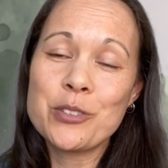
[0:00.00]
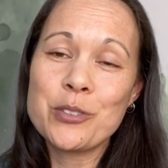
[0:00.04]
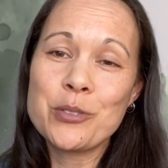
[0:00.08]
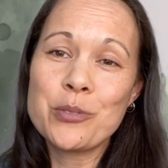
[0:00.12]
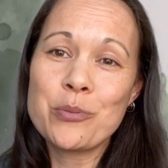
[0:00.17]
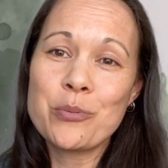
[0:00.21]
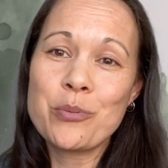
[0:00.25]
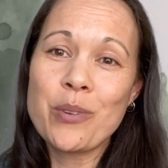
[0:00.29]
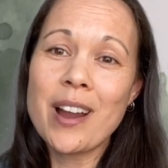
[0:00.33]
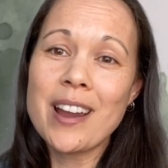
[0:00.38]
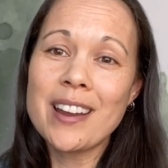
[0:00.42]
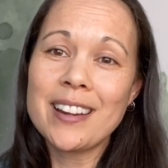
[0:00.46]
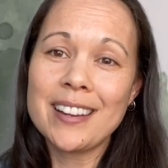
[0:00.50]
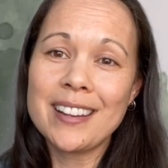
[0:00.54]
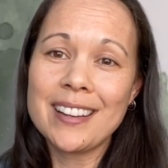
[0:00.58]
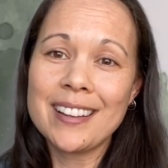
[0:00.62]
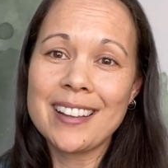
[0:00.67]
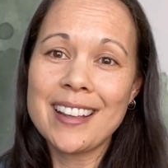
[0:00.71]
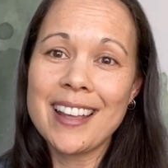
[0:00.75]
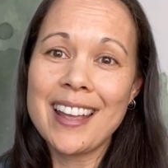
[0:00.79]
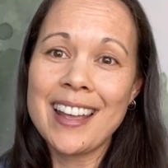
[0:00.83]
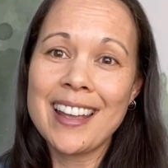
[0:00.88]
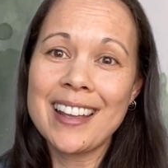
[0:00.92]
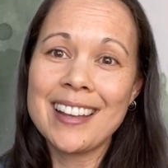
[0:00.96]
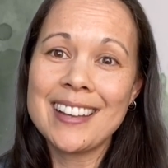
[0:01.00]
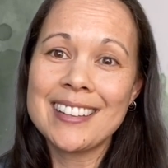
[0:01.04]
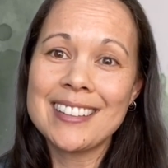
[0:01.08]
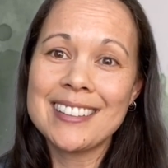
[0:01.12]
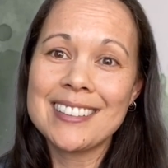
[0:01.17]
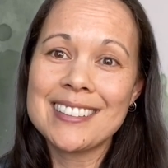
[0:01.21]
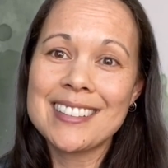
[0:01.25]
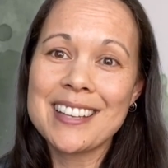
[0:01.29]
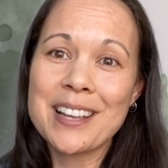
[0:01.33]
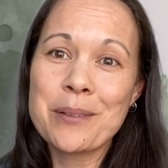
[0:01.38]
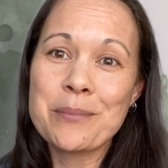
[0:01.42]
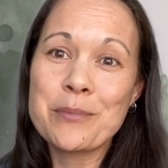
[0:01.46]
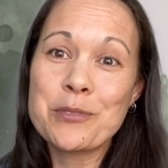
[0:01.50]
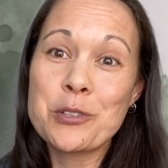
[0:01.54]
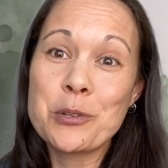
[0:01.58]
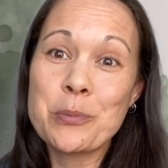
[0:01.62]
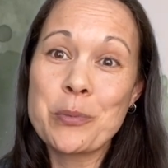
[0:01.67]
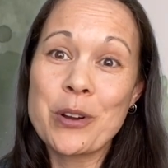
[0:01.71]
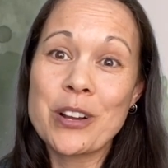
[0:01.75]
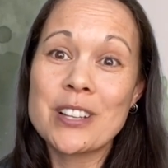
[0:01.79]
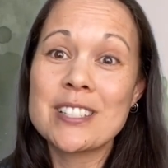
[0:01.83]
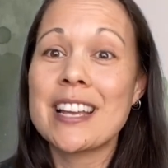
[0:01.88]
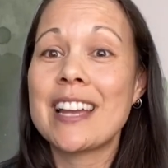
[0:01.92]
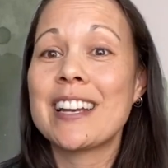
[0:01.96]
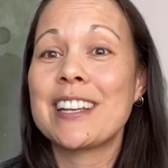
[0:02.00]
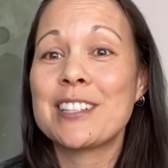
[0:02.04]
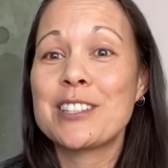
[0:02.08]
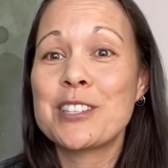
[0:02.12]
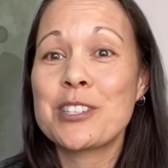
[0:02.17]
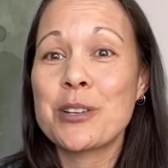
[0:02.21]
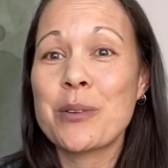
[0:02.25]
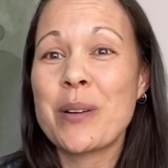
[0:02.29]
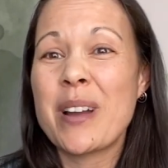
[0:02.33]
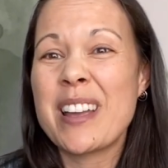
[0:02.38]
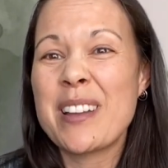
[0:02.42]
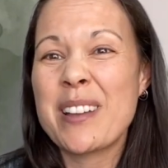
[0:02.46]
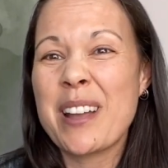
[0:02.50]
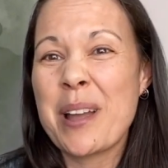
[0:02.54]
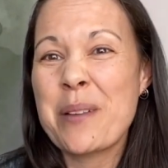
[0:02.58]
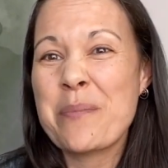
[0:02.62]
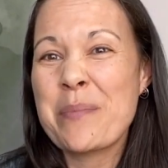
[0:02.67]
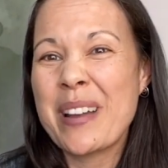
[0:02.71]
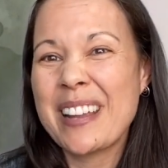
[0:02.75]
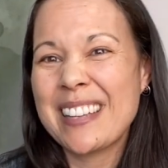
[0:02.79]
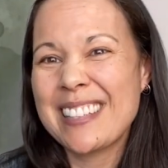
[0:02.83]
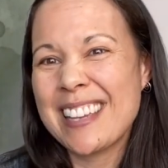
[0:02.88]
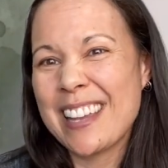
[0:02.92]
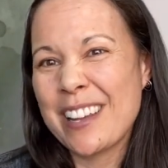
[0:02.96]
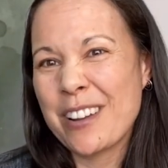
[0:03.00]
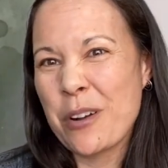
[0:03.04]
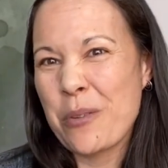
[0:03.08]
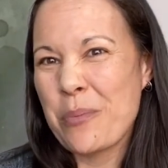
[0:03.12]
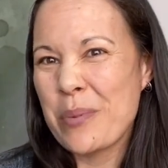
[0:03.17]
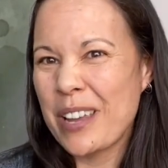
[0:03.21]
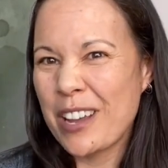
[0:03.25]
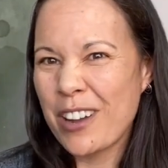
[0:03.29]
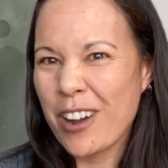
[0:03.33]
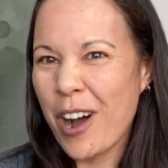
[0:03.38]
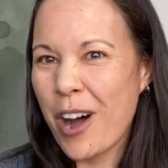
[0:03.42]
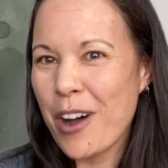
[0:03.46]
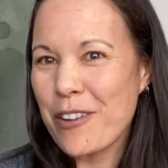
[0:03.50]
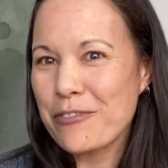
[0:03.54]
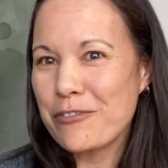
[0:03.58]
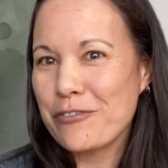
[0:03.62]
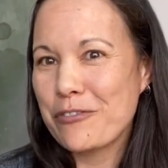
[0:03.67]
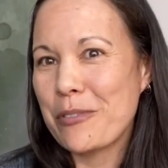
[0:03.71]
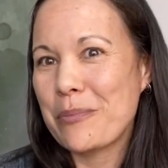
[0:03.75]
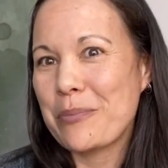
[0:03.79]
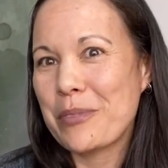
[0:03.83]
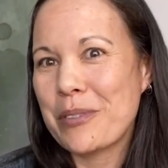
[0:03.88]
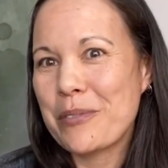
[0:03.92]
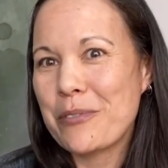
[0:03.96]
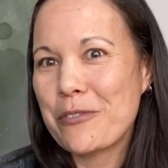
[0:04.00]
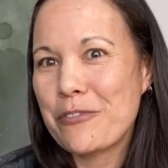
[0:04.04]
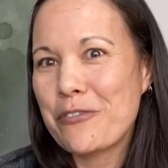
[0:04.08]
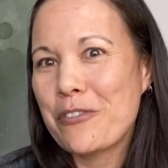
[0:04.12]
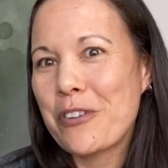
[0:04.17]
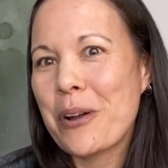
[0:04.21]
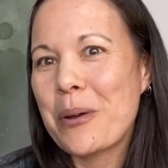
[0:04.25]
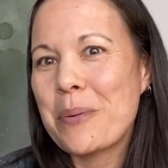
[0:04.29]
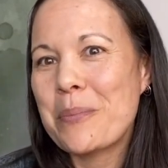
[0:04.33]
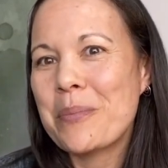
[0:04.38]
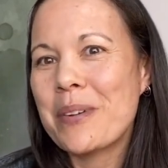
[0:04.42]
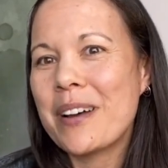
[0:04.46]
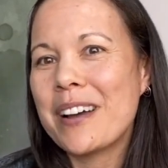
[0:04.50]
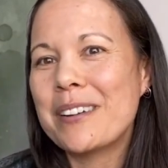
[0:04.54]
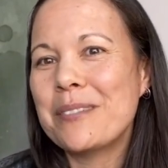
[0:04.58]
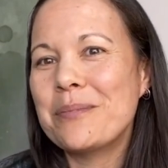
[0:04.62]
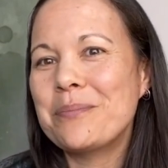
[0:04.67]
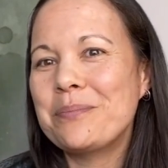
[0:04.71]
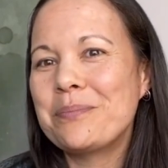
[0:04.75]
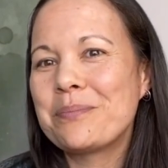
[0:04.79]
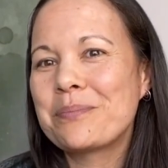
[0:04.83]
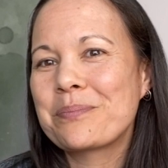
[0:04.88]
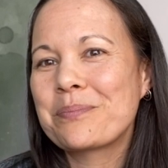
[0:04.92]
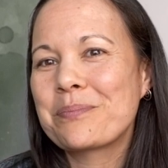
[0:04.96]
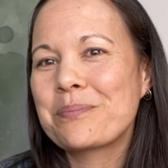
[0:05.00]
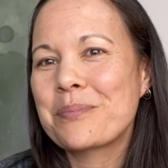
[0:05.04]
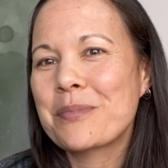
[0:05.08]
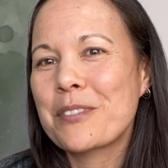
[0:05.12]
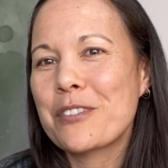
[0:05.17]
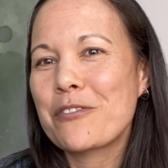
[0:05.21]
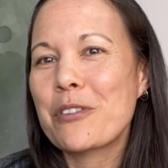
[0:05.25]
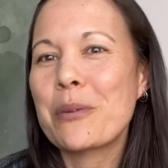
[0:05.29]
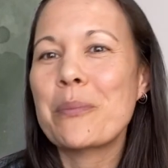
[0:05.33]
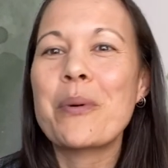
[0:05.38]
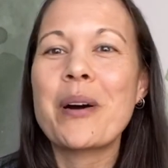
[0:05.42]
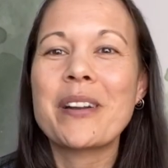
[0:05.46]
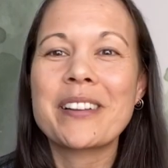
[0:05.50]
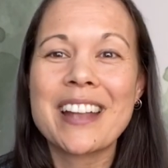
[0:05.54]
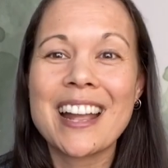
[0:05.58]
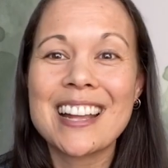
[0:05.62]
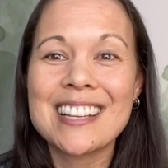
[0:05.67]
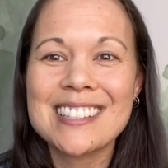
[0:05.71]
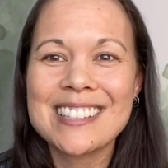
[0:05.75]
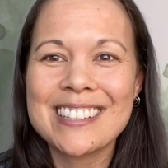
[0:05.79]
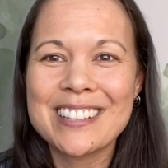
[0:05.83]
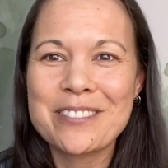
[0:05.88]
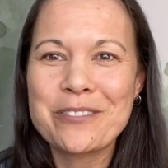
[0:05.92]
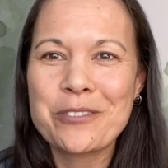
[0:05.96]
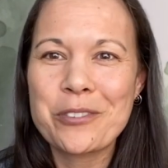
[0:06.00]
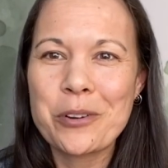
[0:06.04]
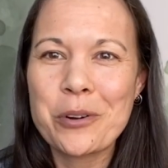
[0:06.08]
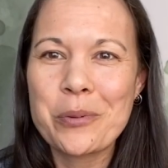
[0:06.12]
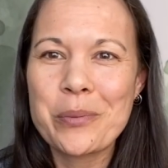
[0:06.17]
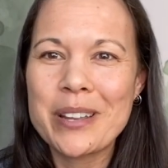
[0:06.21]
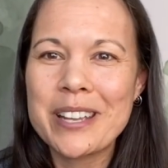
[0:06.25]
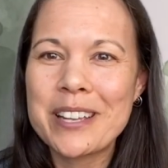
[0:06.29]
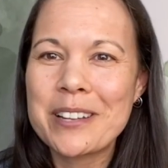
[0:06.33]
writing, and I'm super excited. So I might take a week off from podcasting for a week.